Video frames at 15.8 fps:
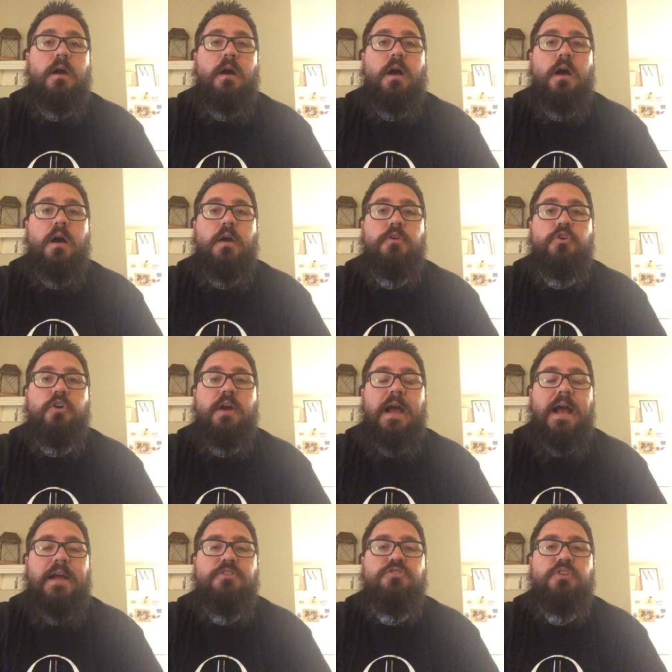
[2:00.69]
Uh, your
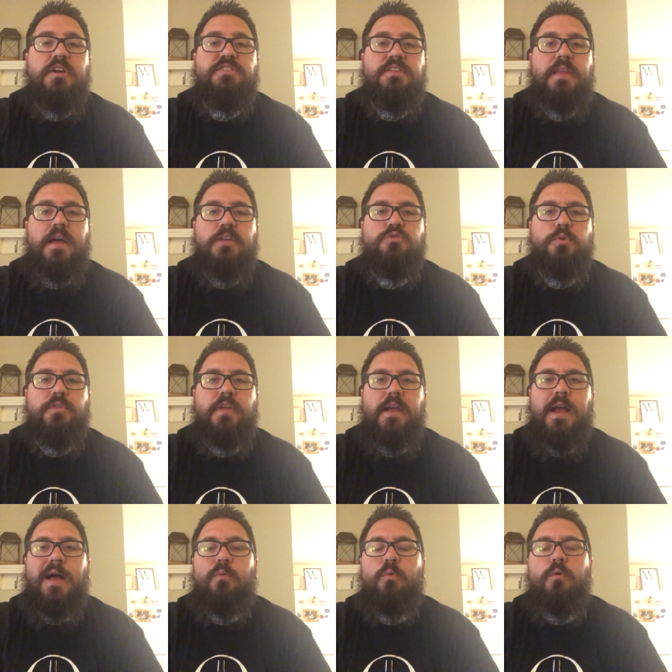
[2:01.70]
address and that sort of
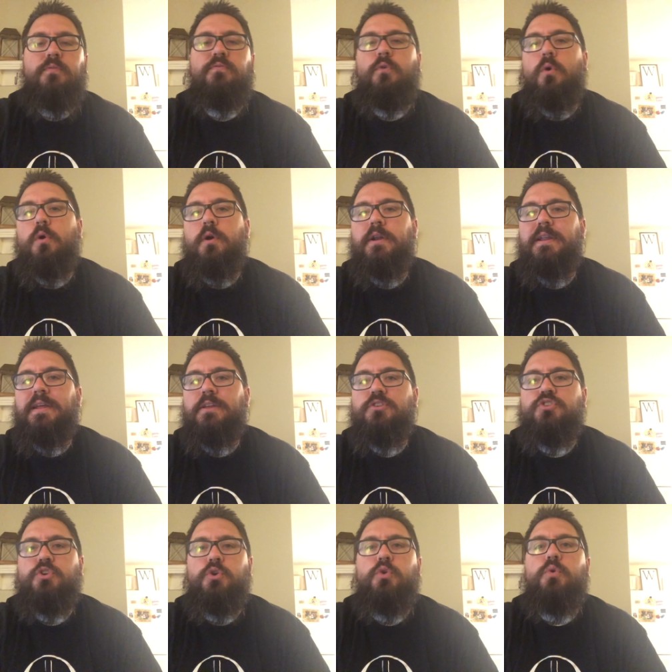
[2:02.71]
thing. I will forward
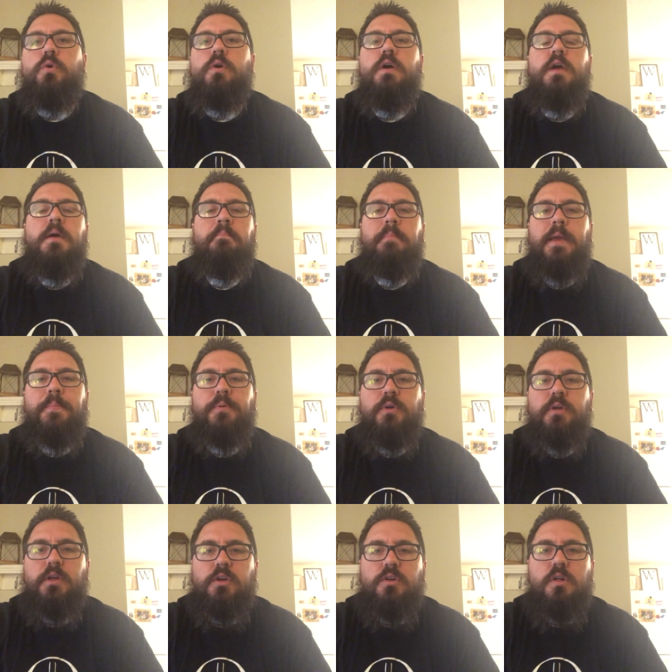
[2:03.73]
it to
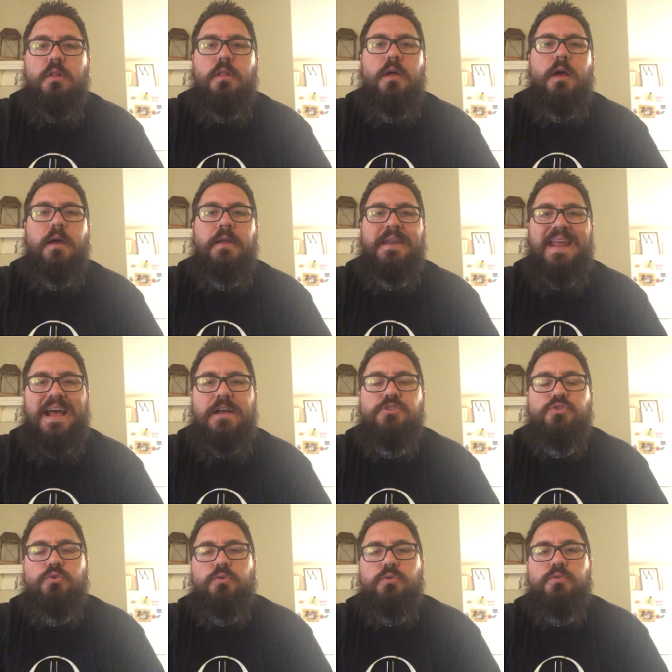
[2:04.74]
Maple Hill
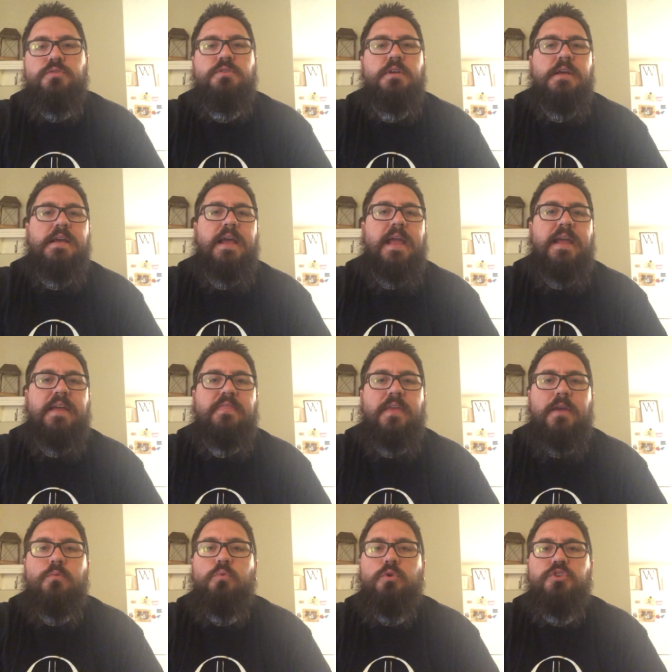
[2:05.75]
Naturals and
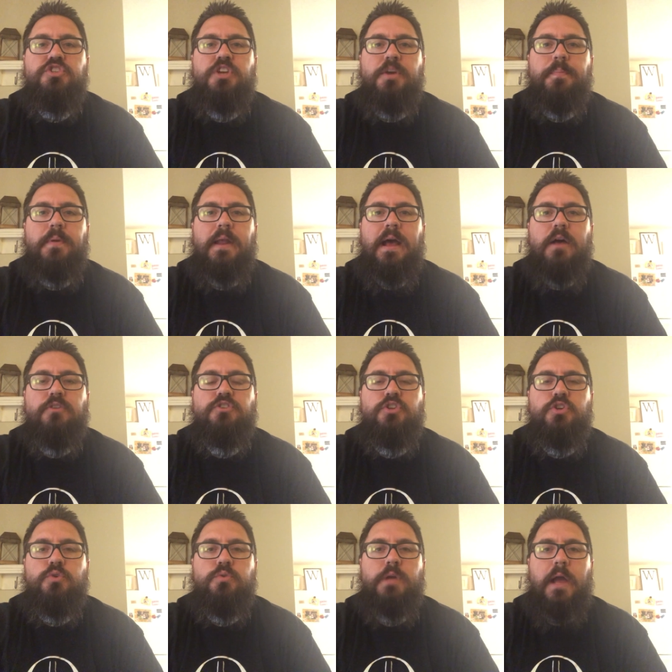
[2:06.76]
they will ship it out
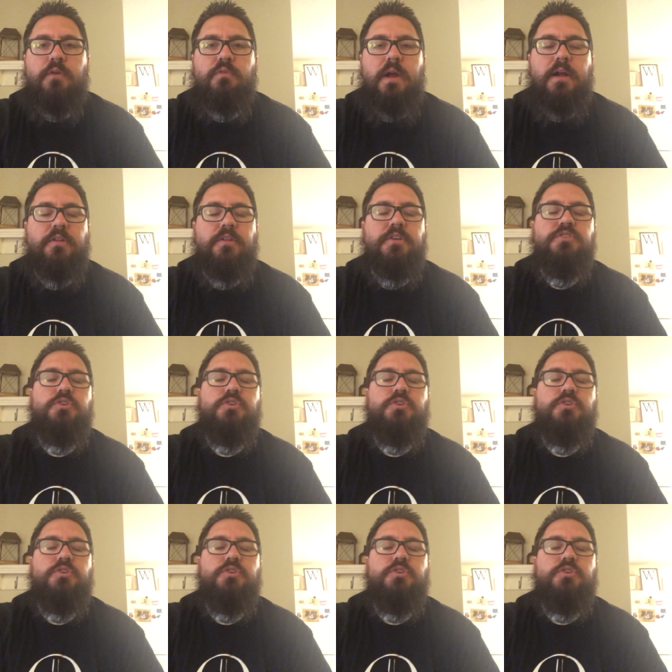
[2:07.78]
to you directly.